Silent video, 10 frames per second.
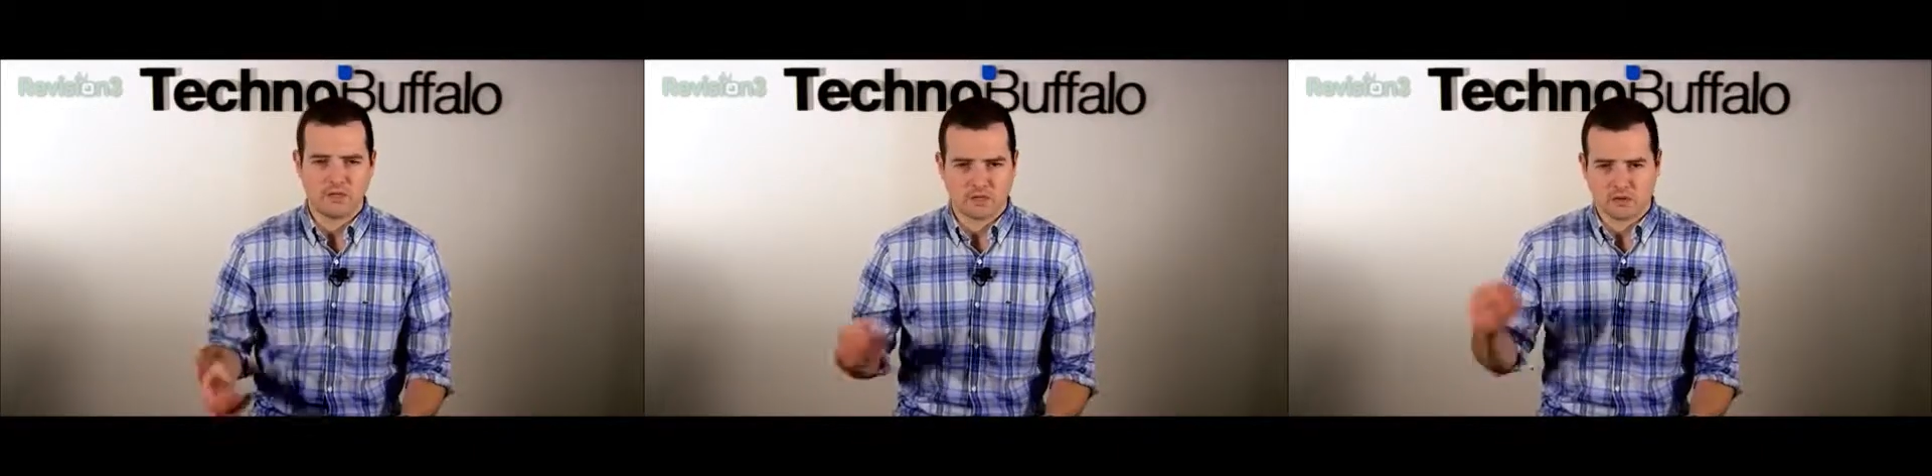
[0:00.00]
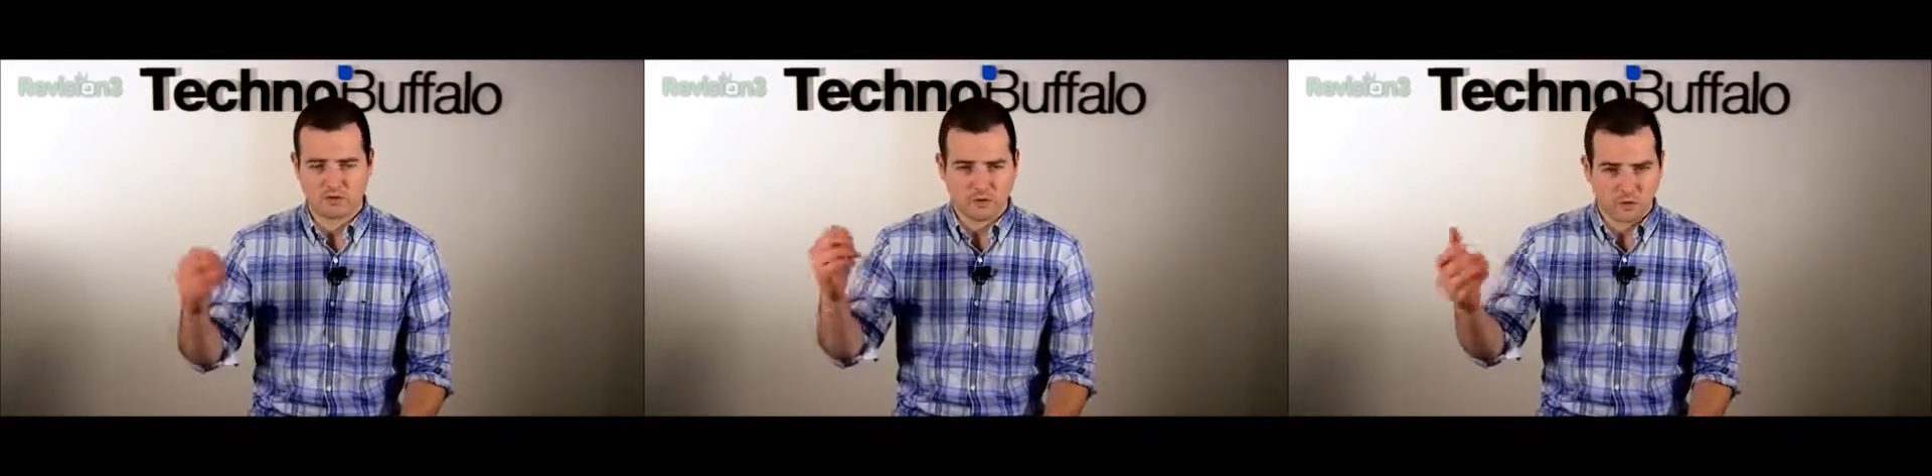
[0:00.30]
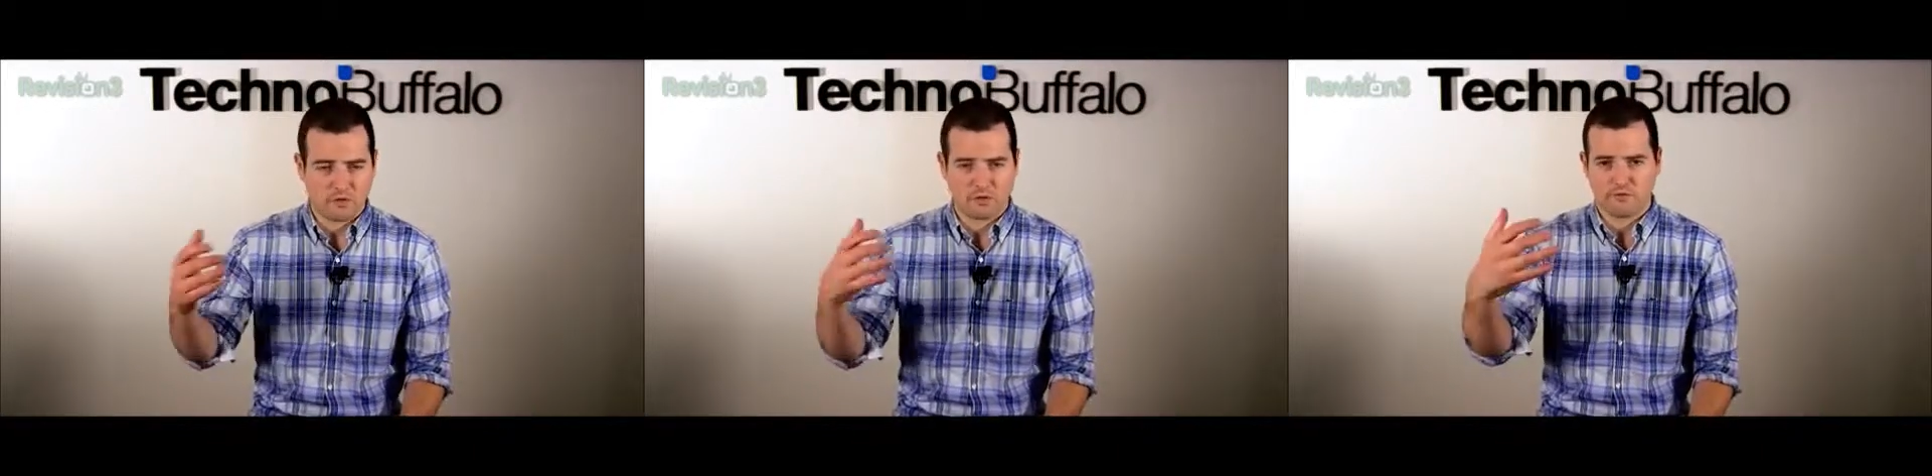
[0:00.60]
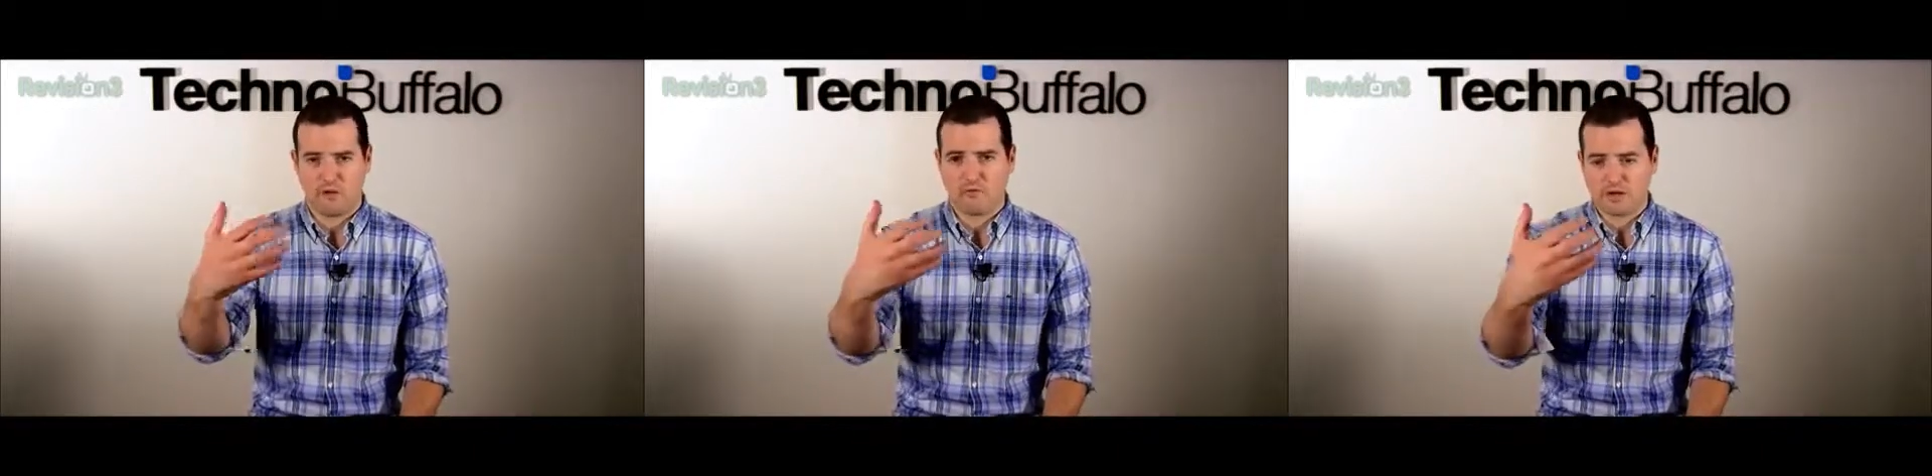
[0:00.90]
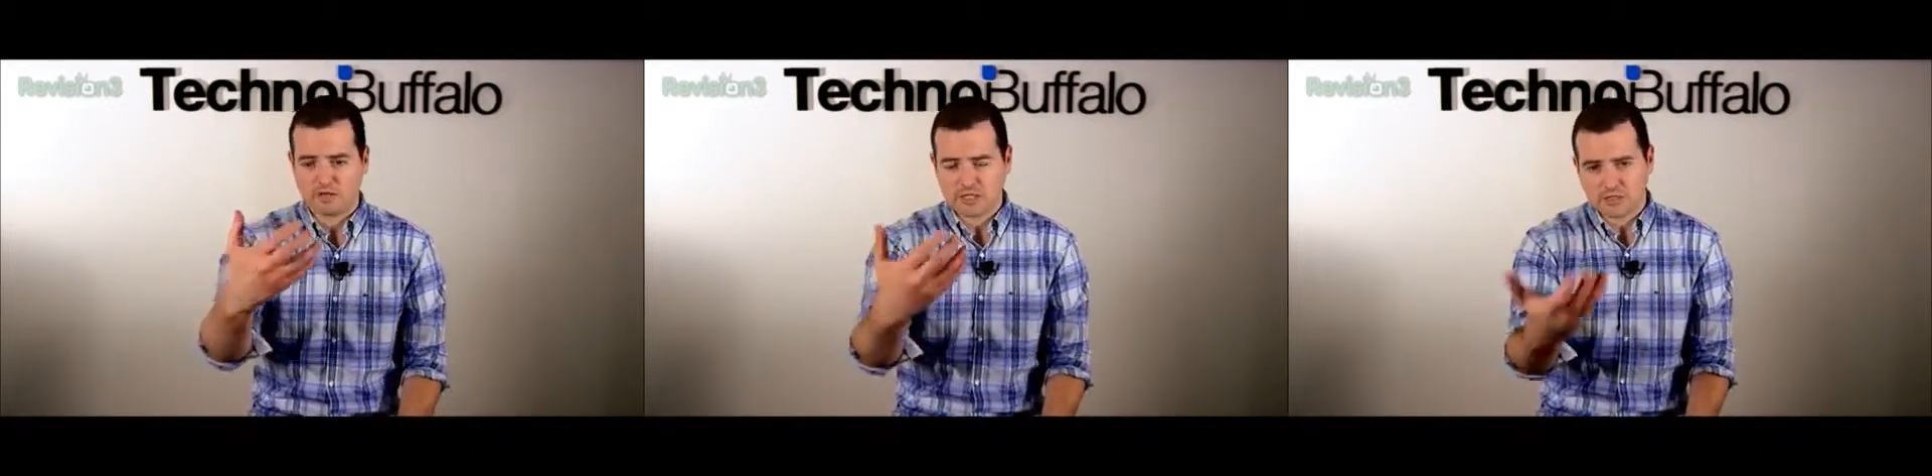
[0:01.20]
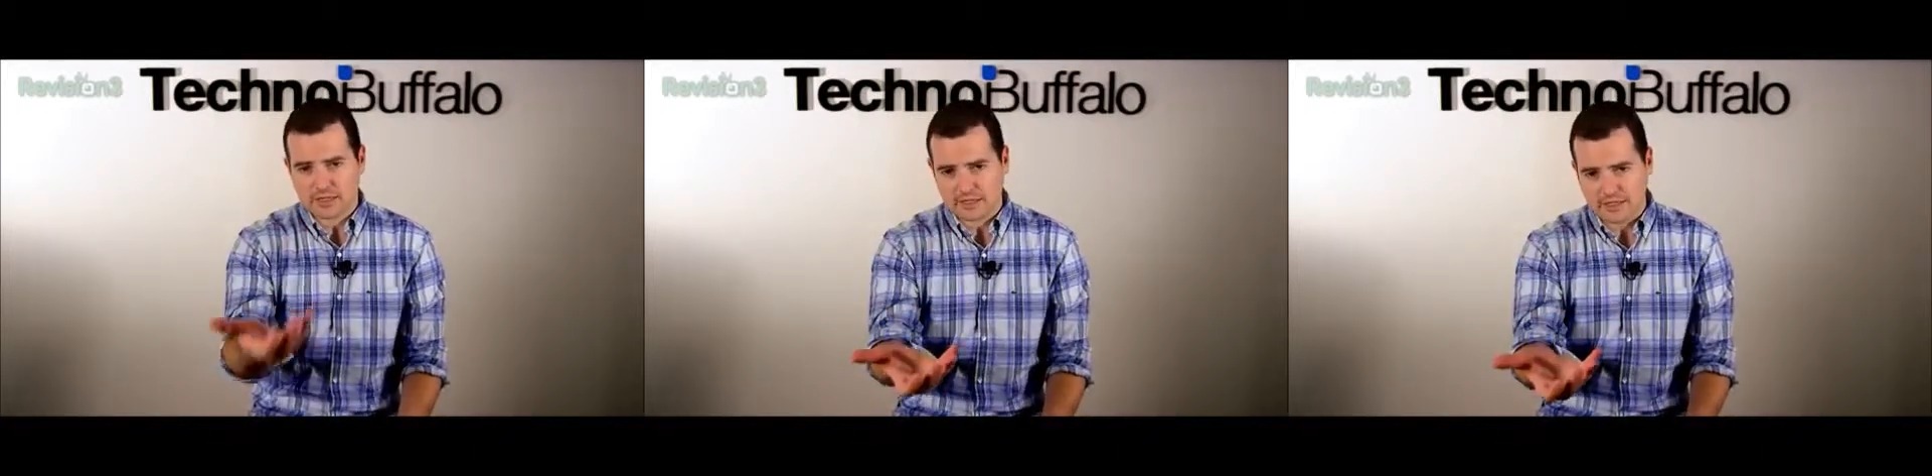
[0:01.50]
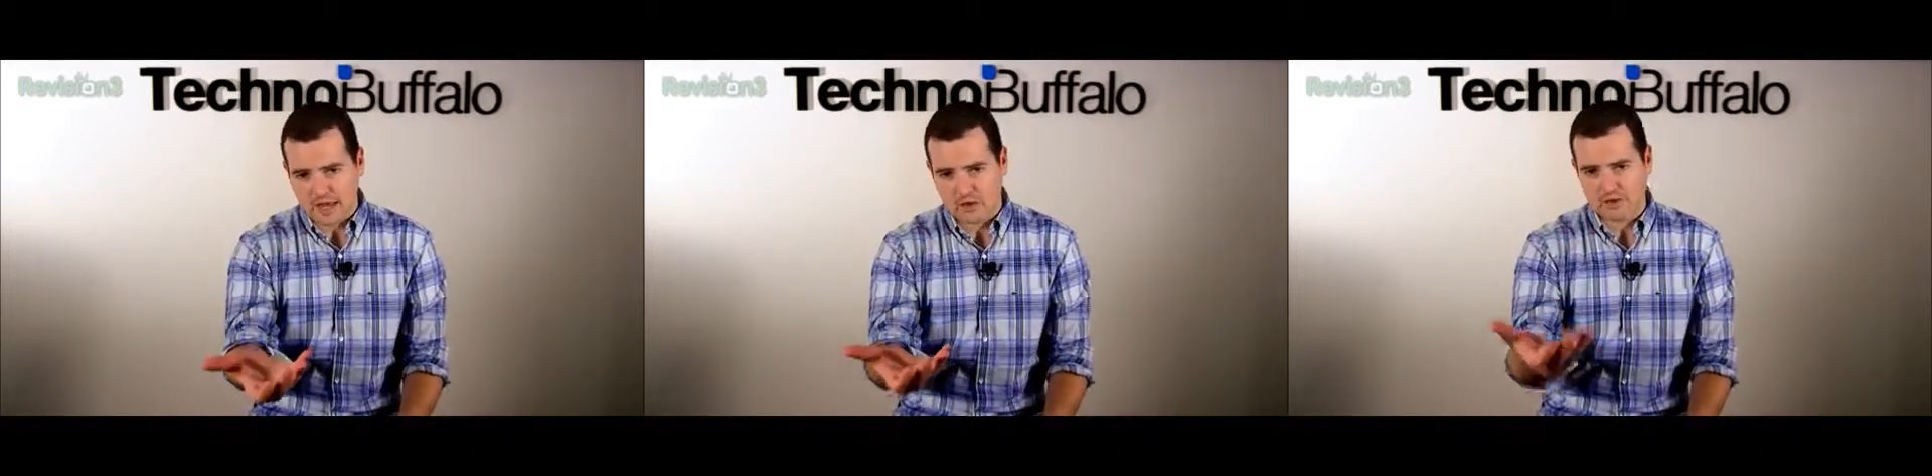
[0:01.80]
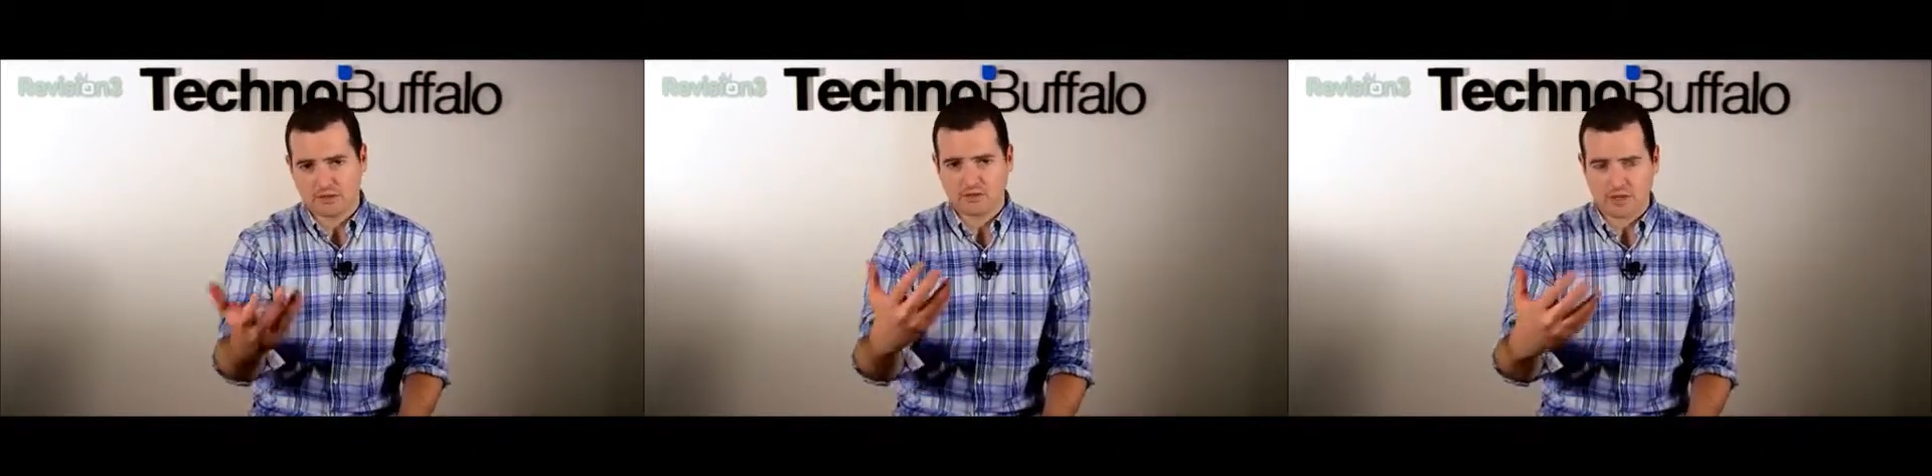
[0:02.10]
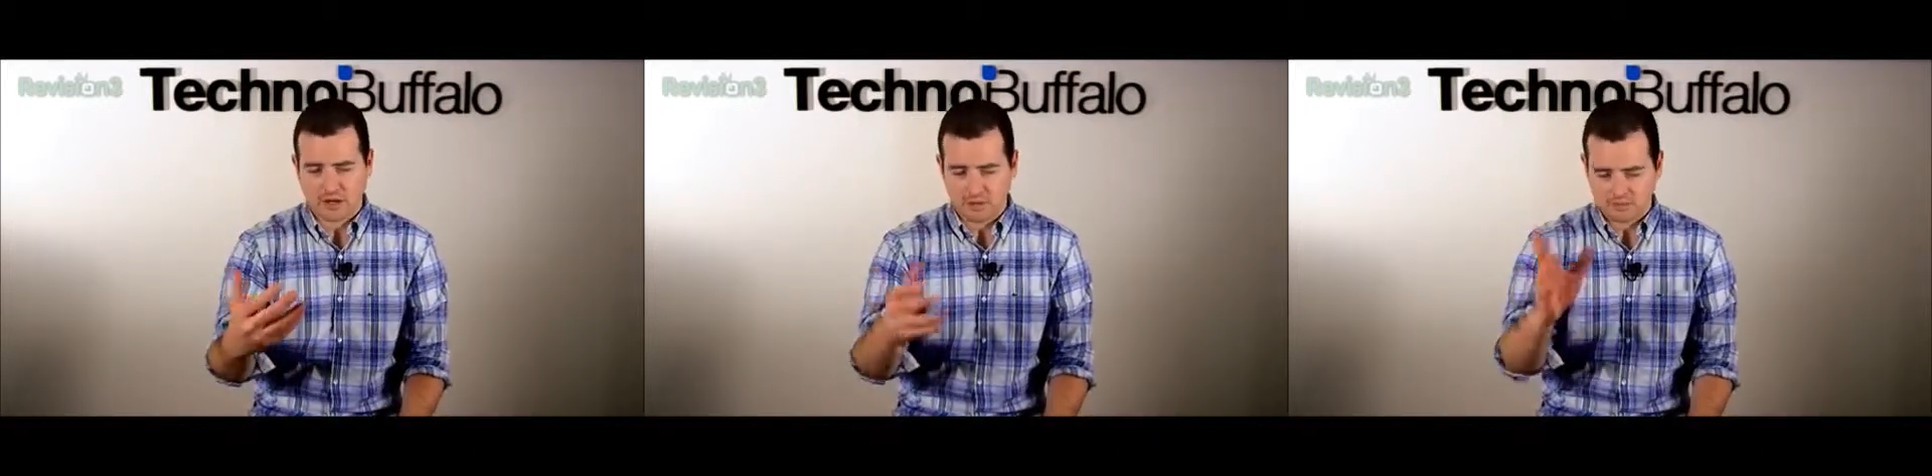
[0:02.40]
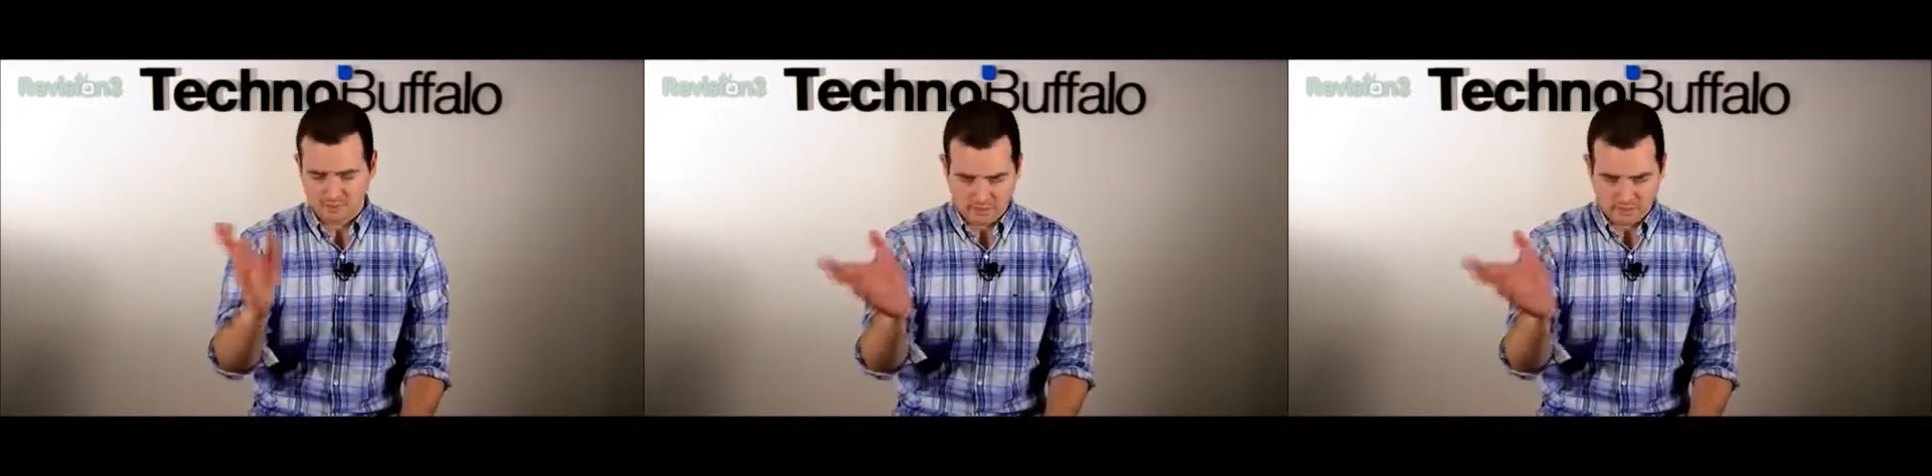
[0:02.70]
You can sort of scroll with your phone by just tilting it down and tilting it up.